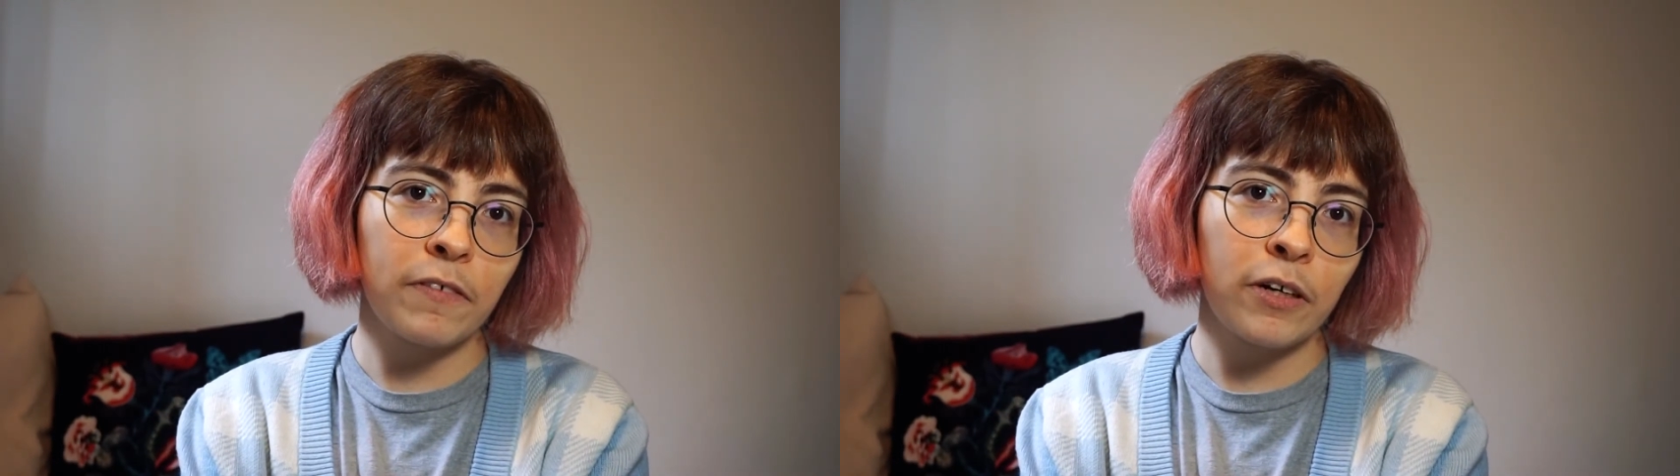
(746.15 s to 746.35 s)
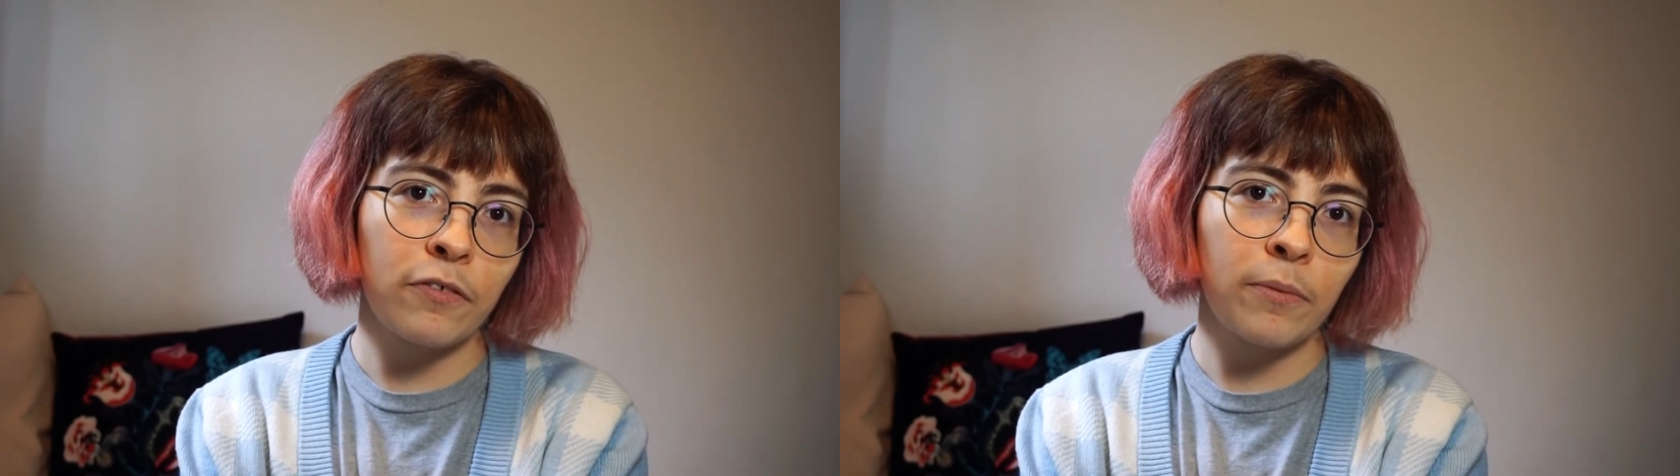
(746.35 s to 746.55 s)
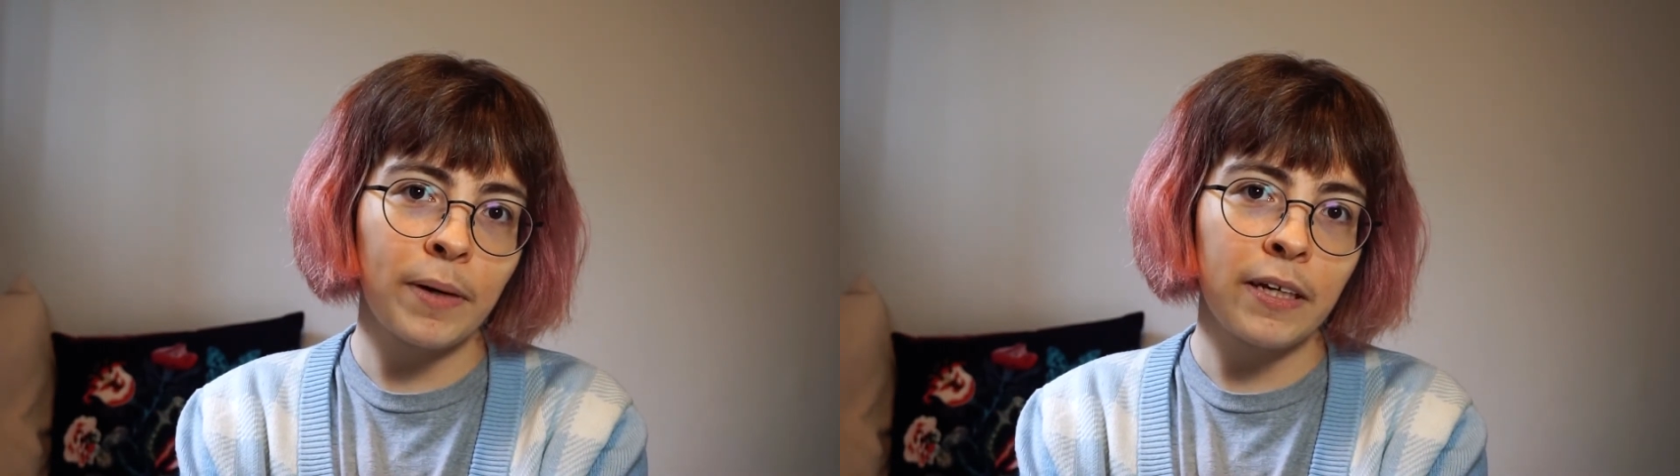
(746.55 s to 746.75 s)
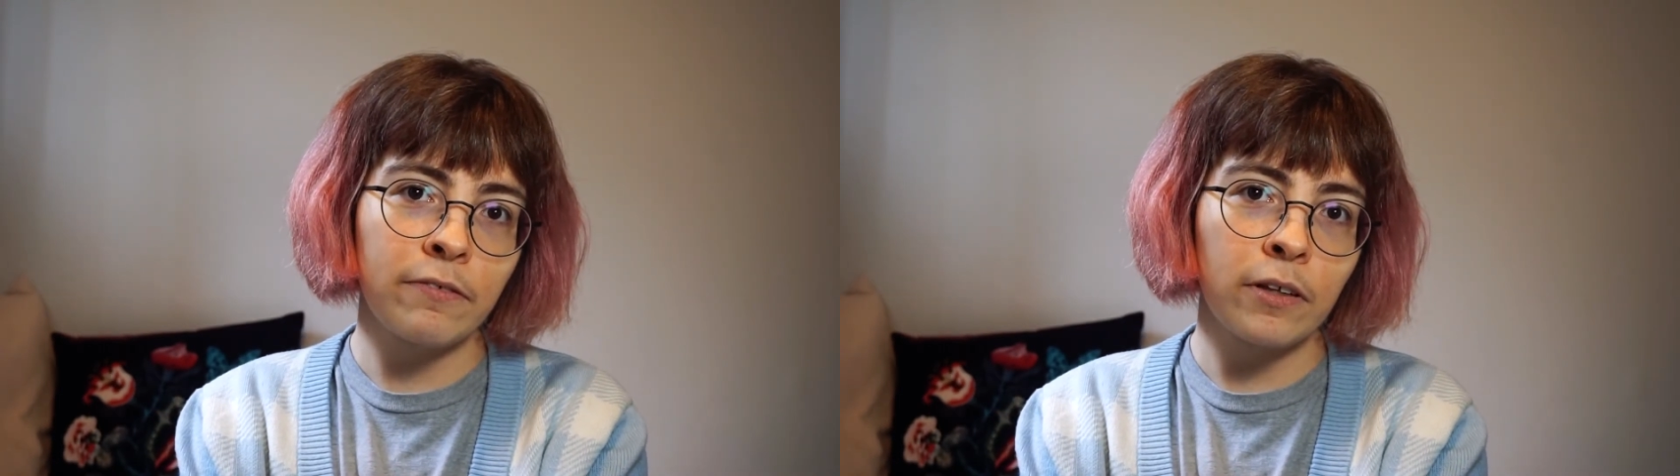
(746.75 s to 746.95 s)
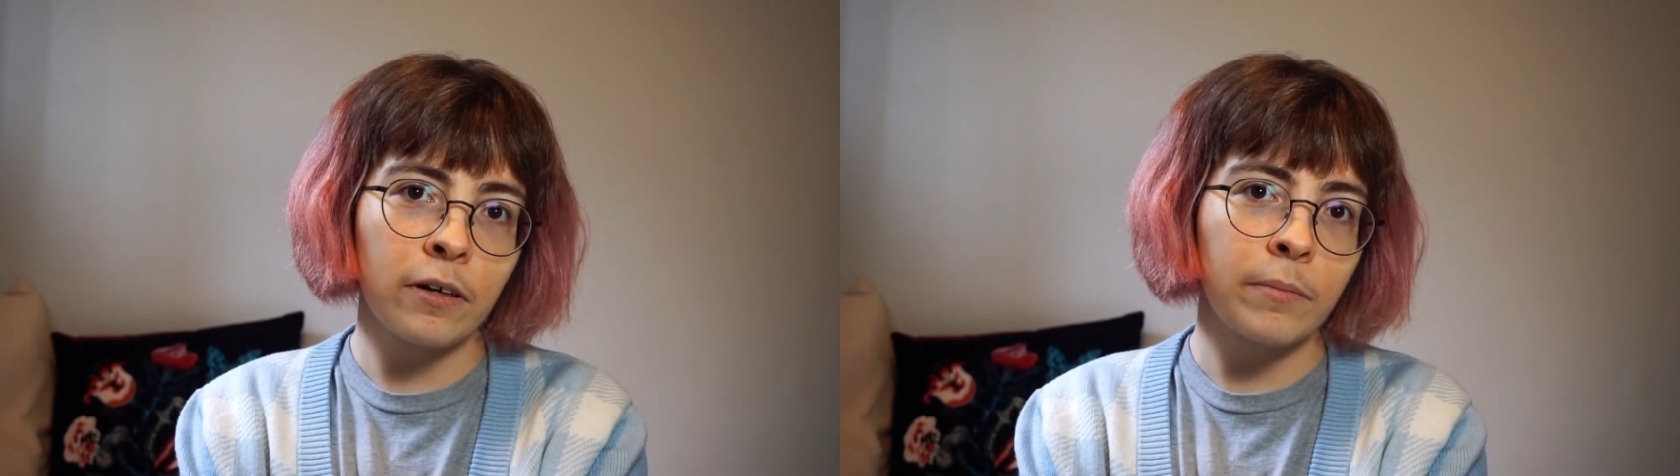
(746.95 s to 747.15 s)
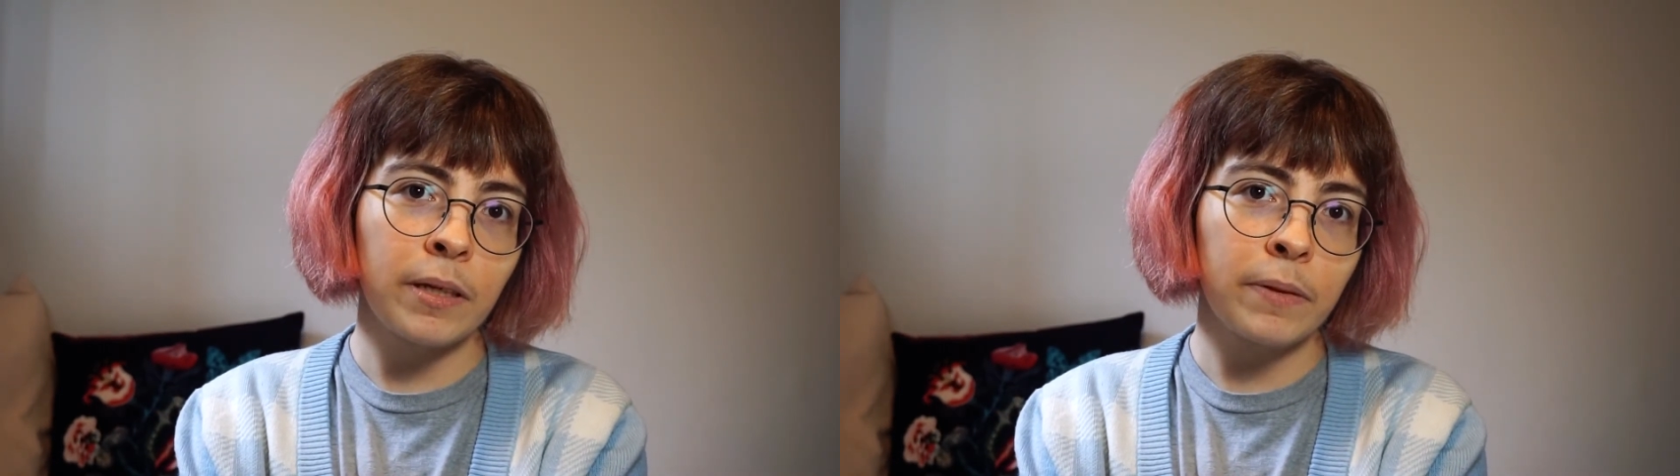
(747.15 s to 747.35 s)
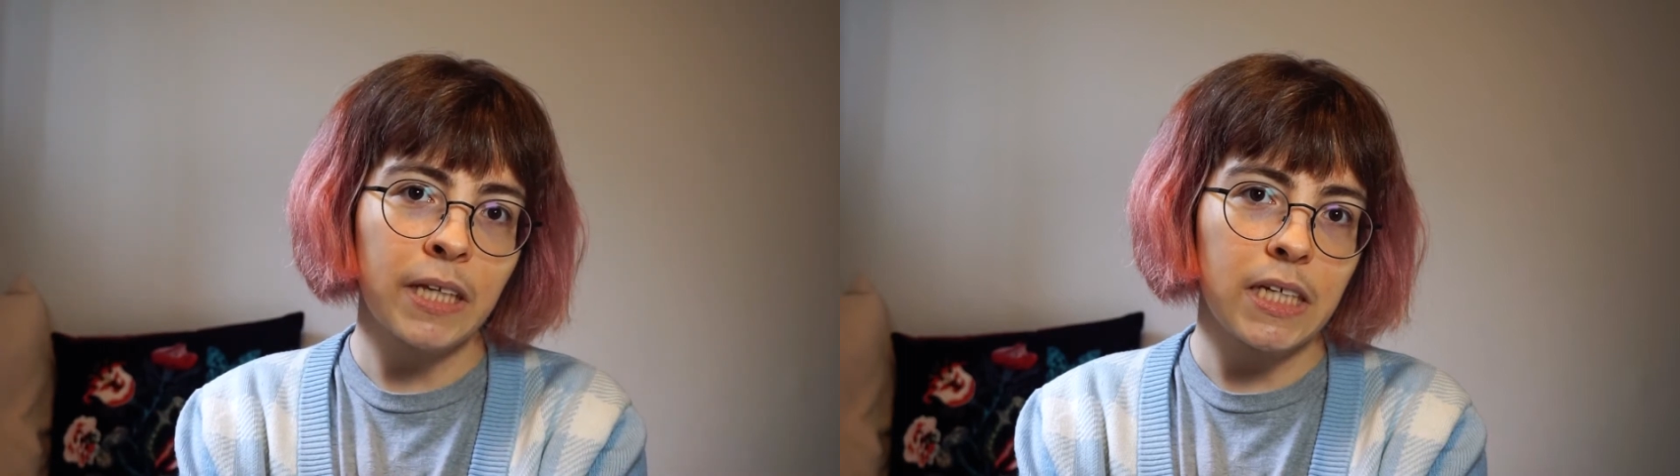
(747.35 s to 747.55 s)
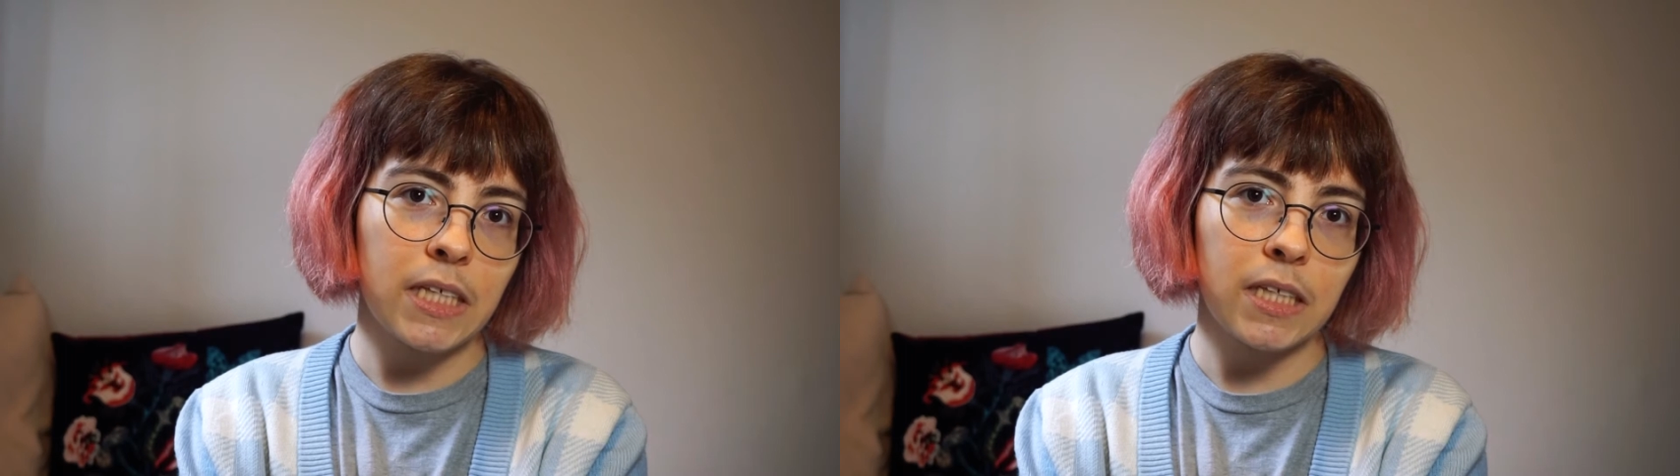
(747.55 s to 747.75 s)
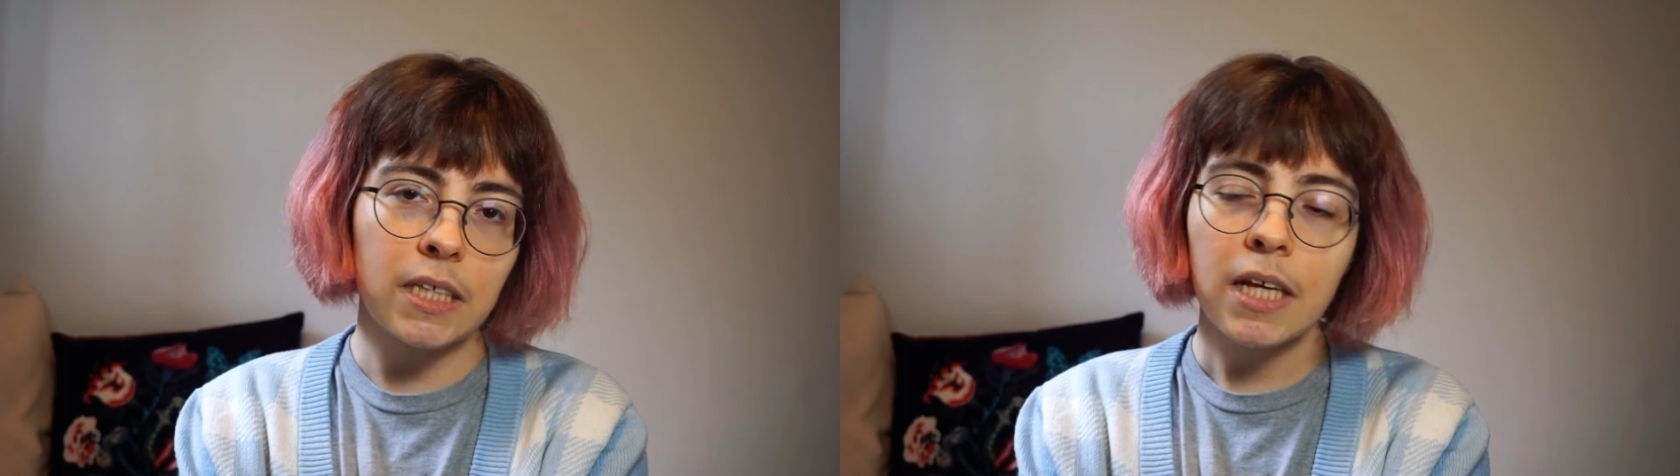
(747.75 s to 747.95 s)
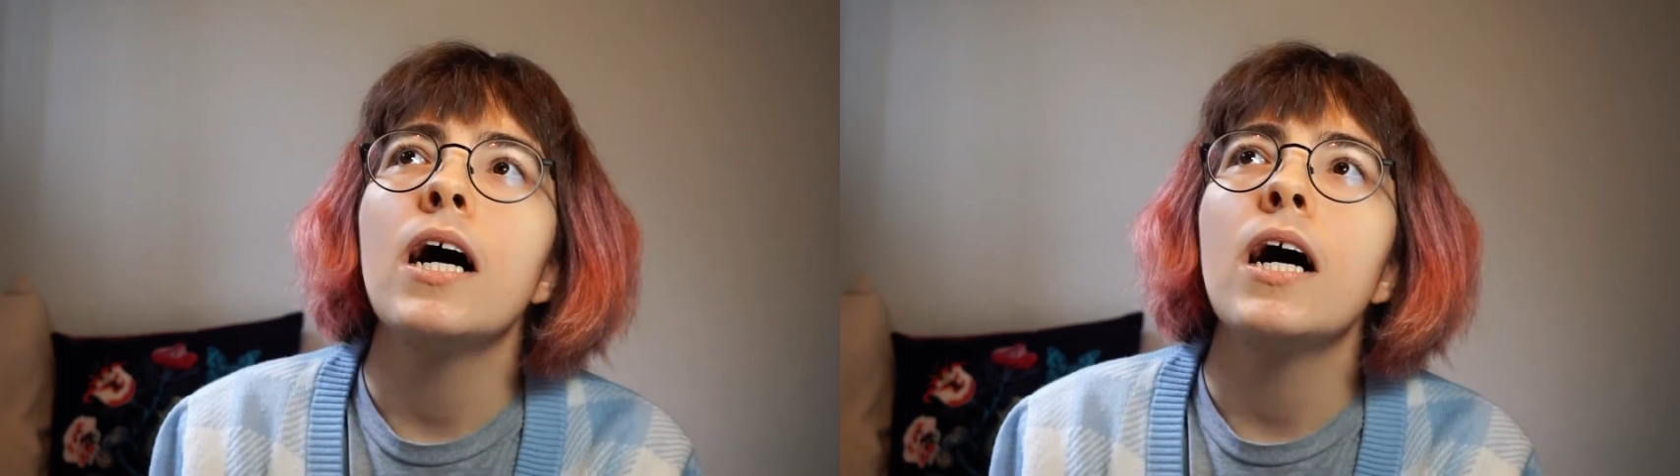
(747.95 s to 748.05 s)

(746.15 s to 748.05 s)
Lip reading: video for my evil army? Please.